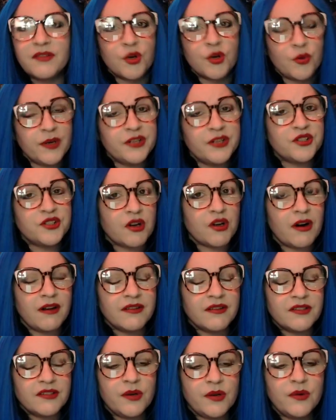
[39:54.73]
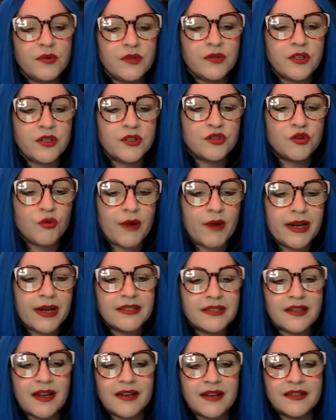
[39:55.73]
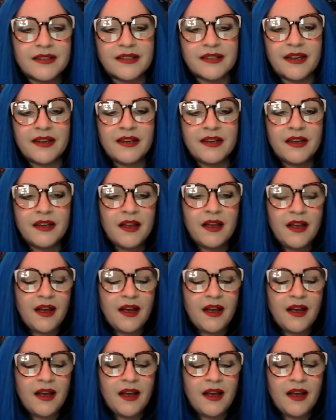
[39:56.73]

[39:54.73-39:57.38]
The creature also looks great, gotta say.